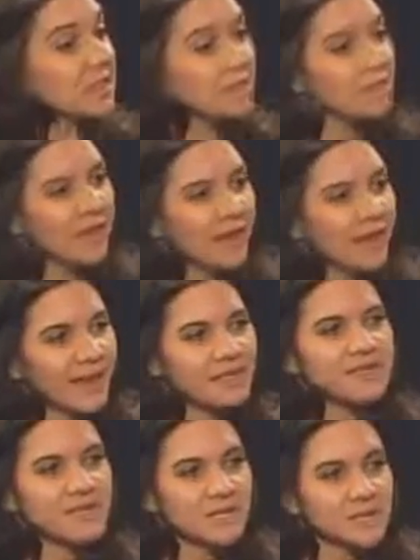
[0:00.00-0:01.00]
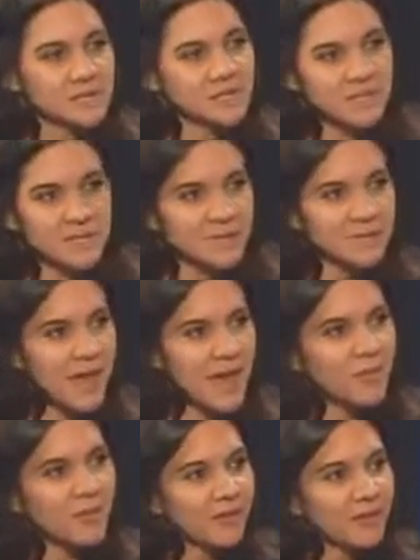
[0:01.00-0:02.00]
a play as the audition starts to
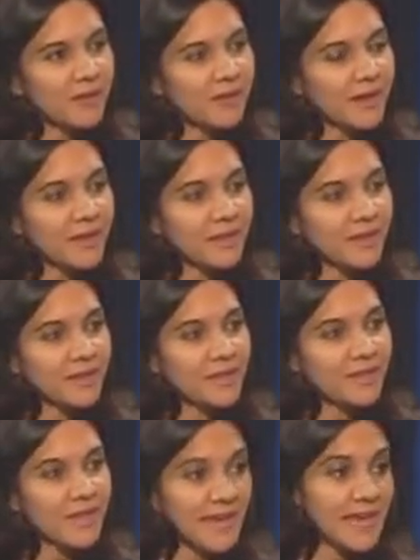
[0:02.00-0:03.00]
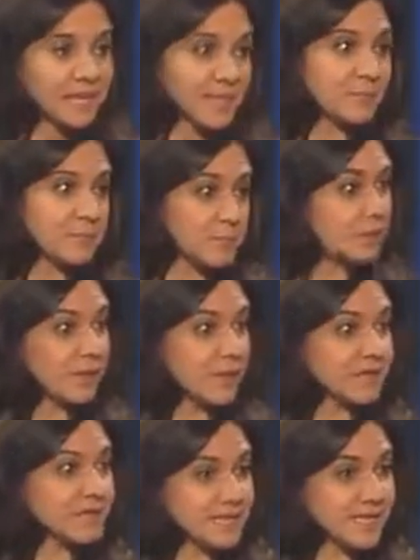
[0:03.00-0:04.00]
happen. They end up
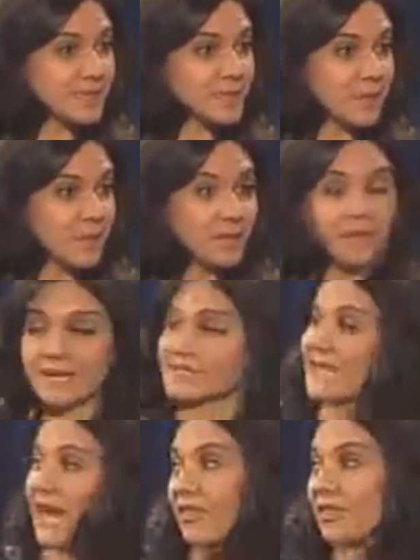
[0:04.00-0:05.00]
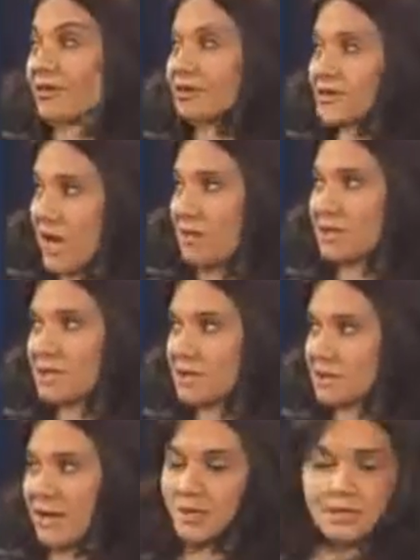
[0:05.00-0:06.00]
doing scenes from the play together. Thomas,
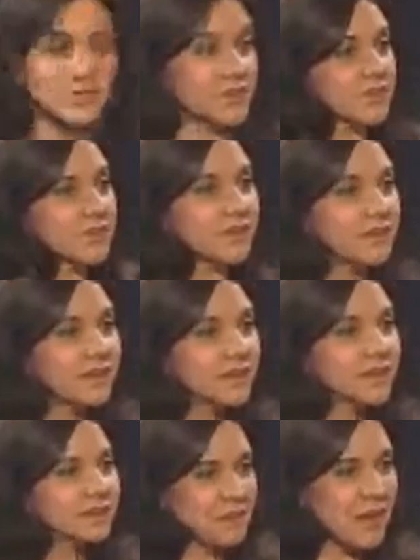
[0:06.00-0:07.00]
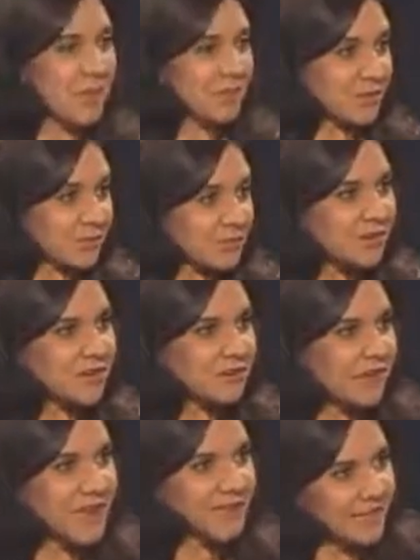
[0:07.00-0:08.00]
the director, starts becoming the
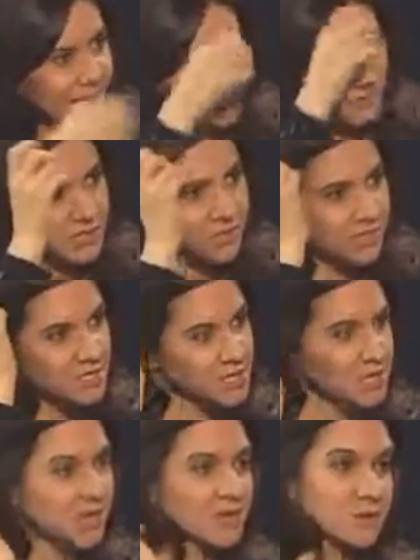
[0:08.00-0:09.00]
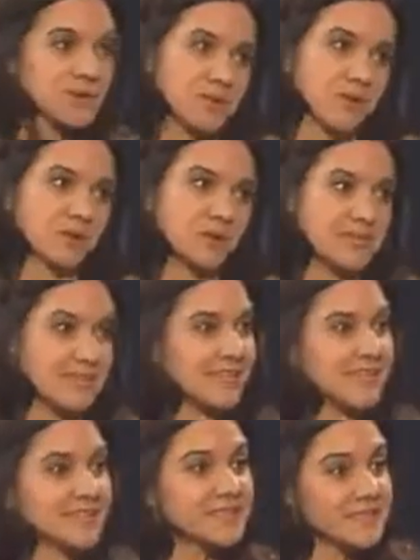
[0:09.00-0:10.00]
reader and allows her to audition. So we start
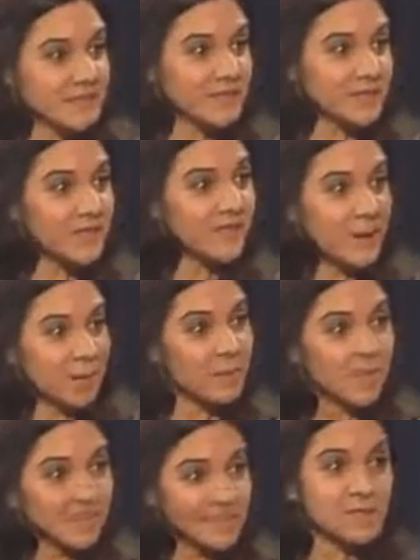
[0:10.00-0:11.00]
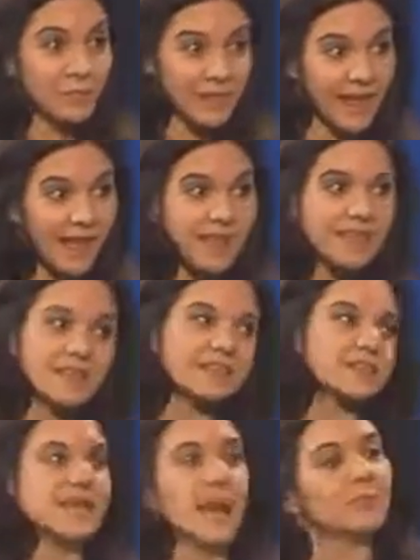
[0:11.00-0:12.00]
seeing scenes from his play that
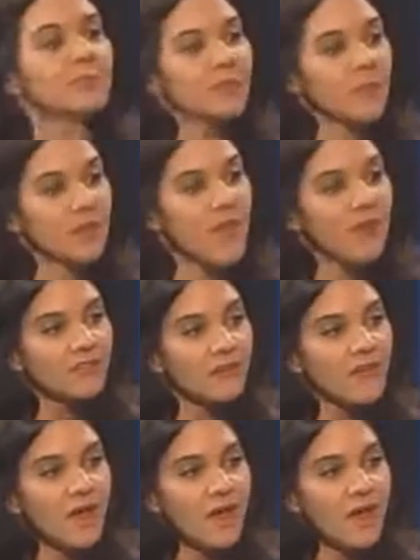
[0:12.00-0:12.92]
he's adapted from the novel.